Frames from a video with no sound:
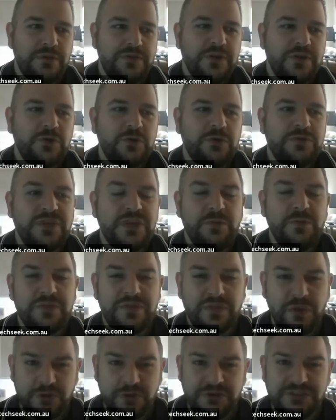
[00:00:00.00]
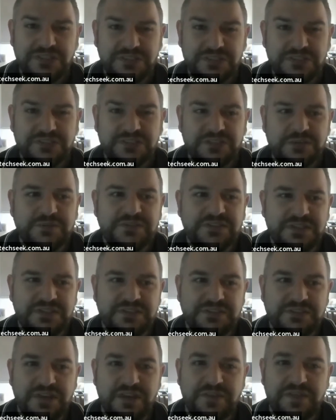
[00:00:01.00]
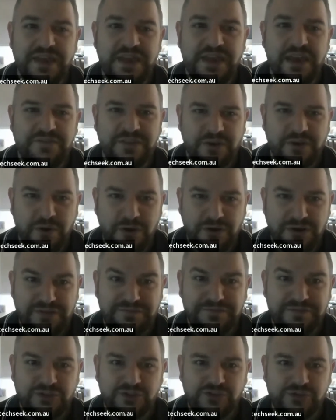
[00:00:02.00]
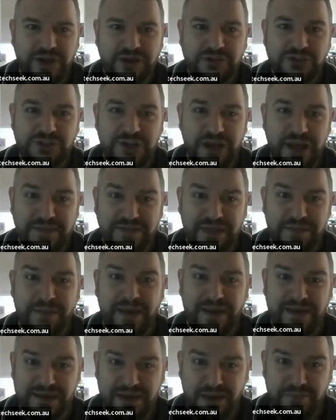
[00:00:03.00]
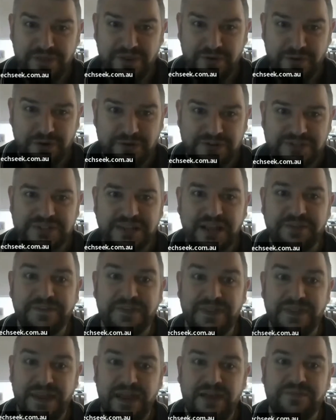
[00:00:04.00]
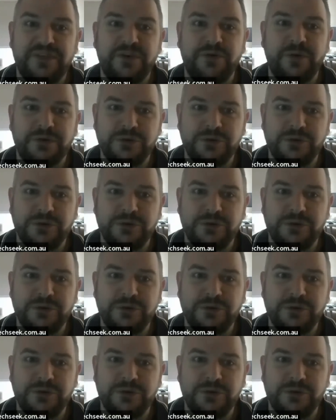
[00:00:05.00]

The good thing with those systems is that they have their own infrastructure and they're backing up their own stuff and they have their